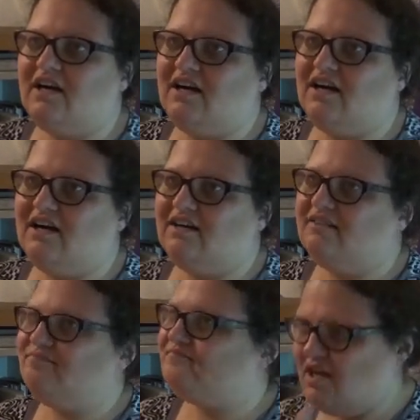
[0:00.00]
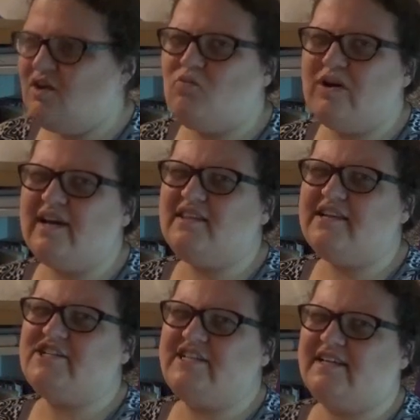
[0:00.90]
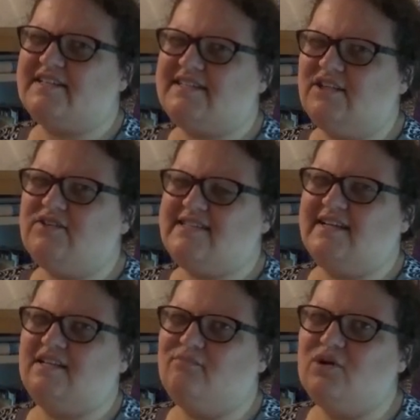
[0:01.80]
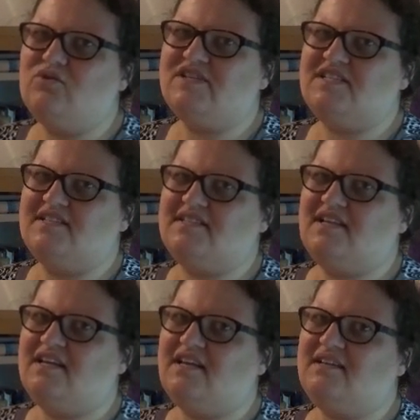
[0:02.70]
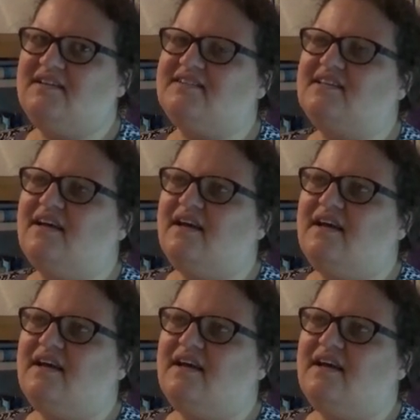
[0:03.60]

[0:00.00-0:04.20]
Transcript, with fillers: what I think she excels at the most is getting these